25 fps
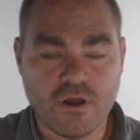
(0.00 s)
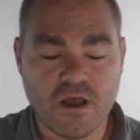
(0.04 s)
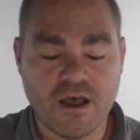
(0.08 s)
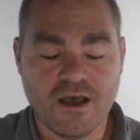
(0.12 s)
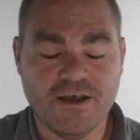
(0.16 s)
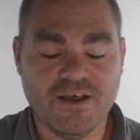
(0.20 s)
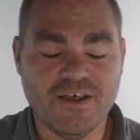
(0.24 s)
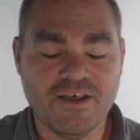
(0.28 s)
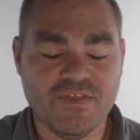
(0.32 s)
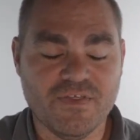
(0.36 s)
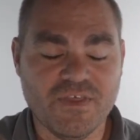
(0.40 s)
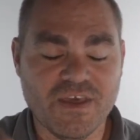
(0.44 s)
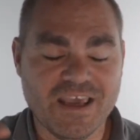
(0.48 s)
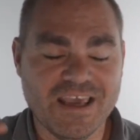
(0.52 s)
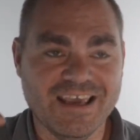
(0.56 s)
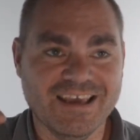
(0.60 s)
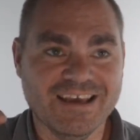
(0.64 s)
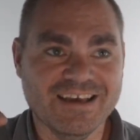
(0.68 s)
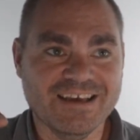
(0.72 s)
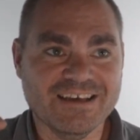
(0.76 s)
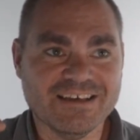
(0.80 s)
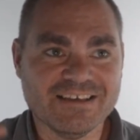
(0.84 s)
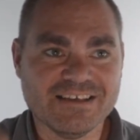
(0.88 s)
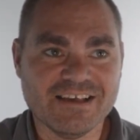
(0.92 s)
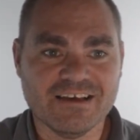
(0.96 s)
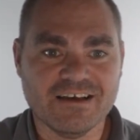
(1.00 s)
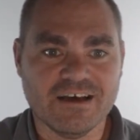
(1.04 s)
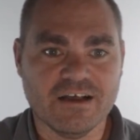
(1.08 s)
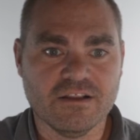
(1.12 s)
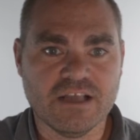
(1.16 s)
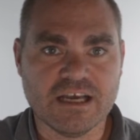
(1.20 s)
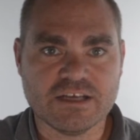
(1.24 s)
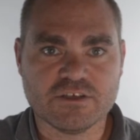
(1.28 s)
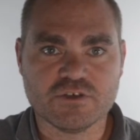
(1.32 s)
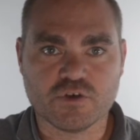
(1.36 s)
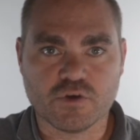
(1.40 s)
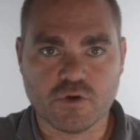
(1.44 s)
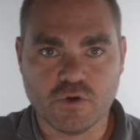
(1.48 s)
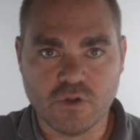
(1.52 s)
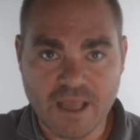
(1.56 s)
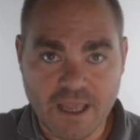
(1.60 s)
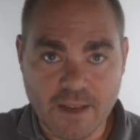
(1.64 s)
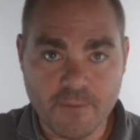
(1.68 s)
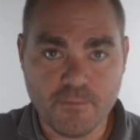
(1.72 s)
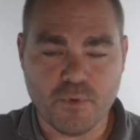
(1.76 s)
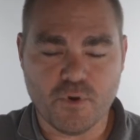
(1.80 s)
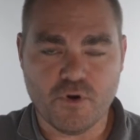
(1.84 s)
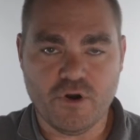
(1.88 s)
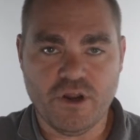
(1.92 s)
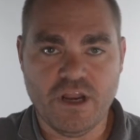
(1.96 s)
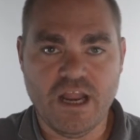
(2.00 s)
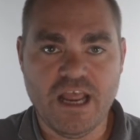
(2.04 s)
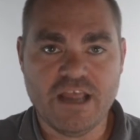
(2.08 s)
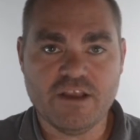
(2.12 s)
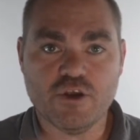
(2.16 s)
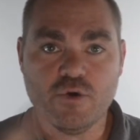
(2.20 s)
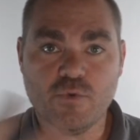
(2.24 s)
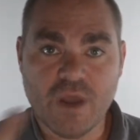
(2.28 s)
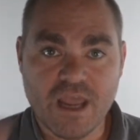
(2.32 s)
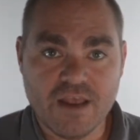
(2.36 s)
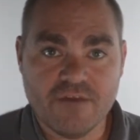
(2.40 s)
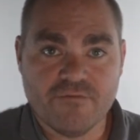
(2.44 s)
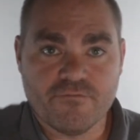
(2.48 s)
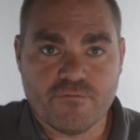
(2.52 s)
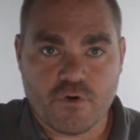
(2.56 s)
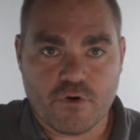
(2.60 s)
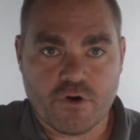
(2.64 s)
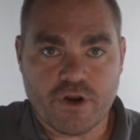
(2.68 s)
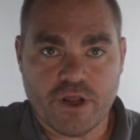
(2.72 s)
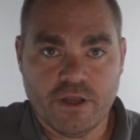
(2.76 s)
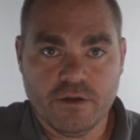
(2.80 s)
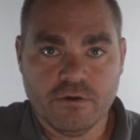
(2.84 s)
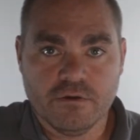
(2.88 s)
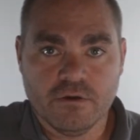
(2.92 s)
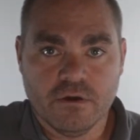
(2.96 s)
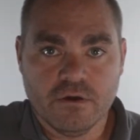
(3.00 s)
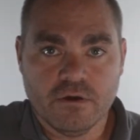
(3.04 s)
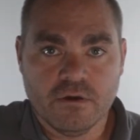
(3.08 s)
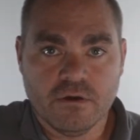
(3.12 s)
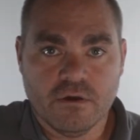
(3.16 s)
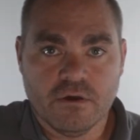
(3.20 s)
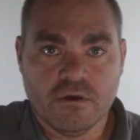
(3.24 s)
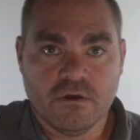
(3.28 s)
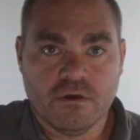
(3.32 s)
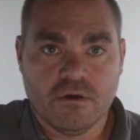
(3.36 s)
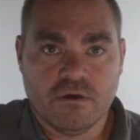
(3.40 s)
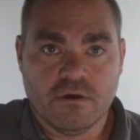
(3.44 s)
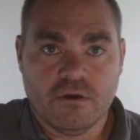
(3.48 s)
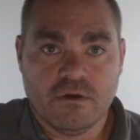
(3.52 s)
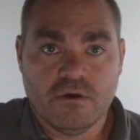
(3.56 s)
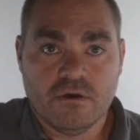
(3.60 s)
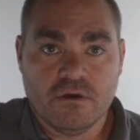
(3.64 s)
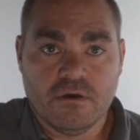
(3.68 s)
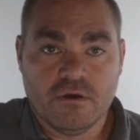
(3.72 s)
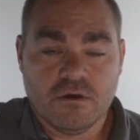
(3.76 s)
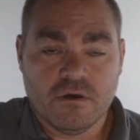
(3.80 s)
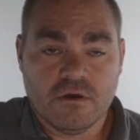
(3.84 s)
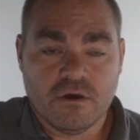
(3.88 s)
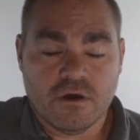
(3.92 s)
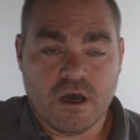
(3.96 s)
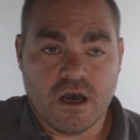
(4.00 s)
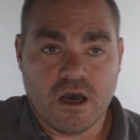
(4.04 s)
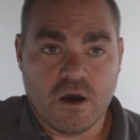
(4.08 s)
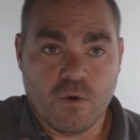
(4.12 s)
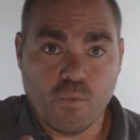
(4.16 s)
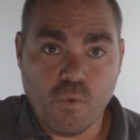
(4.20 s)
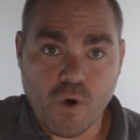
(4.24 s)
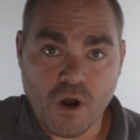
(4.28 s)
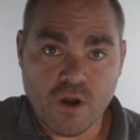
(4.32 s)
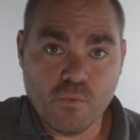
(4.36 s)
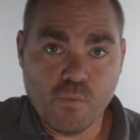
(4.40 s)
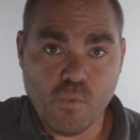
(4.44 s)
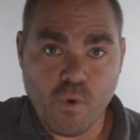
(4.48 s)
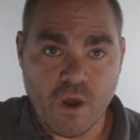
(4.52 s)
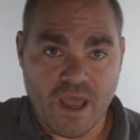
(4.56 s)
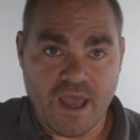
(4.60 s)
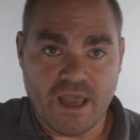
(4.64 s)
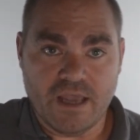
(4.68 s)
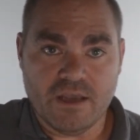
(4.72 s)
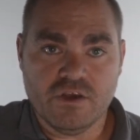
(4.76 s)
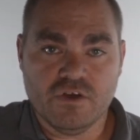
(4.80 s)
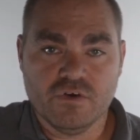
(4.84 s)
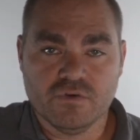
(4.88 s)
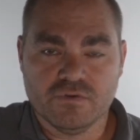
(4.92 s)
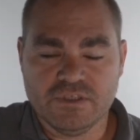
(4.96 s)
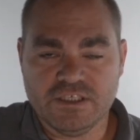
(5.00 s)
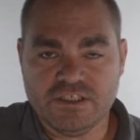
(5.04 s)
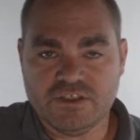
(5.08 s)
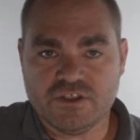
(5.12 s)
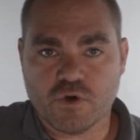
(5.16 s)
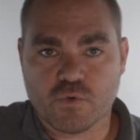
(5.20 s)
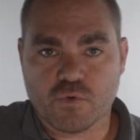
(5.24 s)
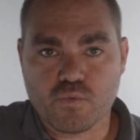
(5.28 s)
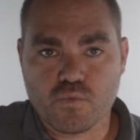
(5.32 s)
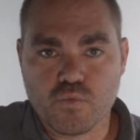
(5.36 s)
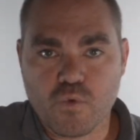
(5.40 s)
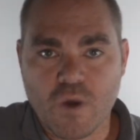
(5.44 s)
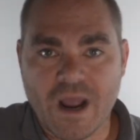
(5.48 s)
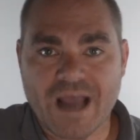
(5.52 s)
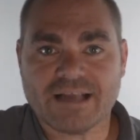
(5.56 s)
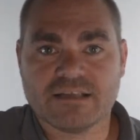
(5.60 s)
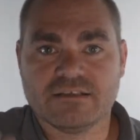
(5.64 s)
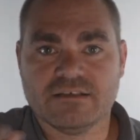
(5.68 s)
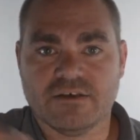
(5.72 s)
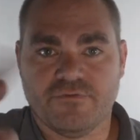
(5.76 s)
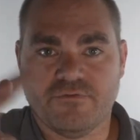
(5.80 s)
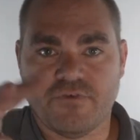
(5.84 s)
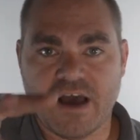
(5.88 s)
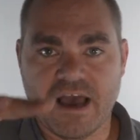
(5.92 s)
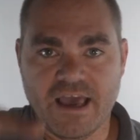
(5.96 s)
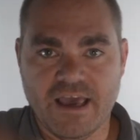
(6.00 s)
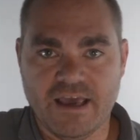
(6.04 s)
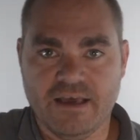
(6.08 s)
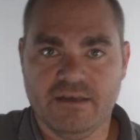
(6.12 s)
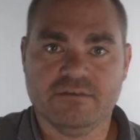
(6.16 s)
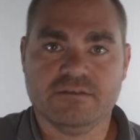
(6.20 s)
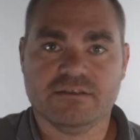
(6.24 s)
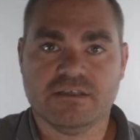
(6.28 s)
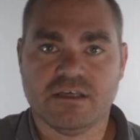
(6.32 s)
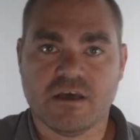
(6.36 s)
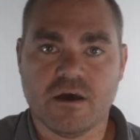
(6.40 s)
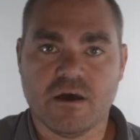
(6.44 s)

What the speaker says: the electrical input and you invert it one way, you'll need to rectify it to come